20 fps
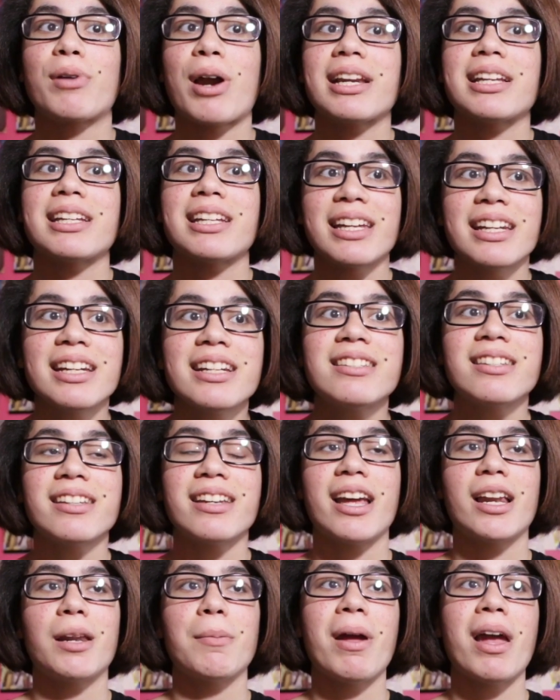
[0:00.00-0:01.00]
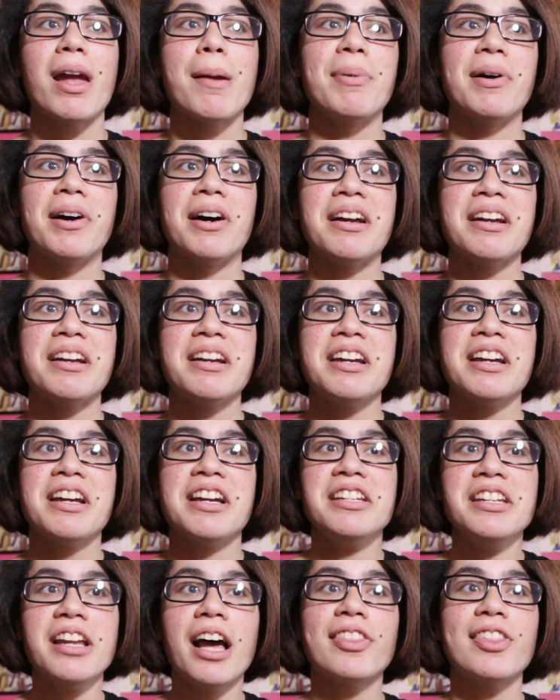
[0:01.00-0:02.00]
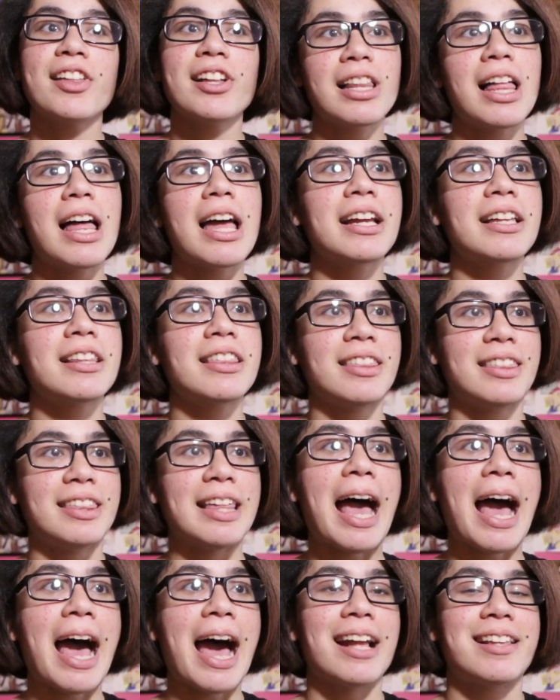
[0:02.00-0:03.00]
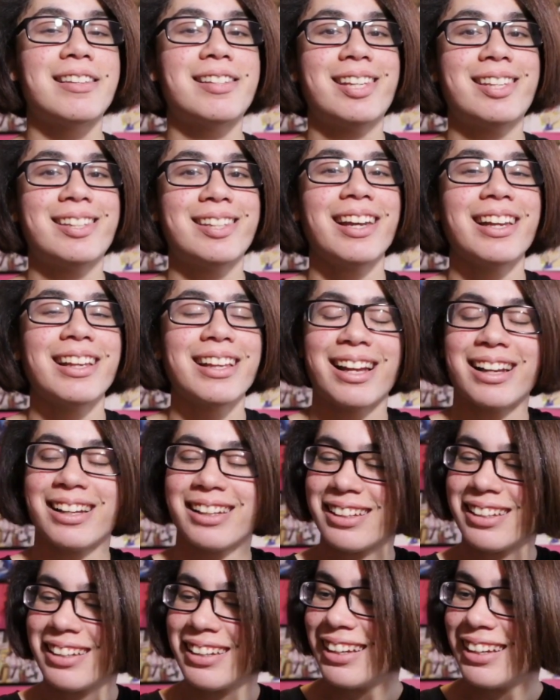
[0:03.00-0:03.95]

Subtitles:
bratty kids in anime, but nothing like that.